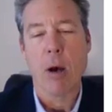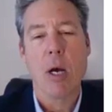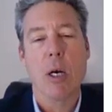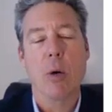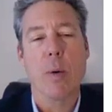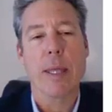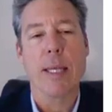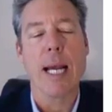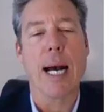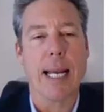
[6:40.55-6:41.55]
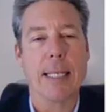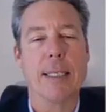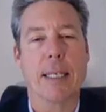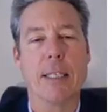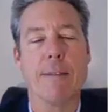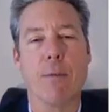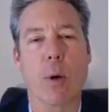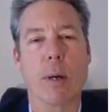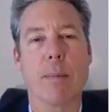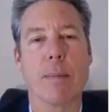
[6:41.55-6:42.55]
now with the I eight
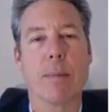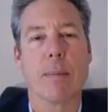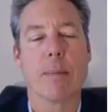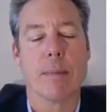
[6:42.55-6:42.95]
sixty-four.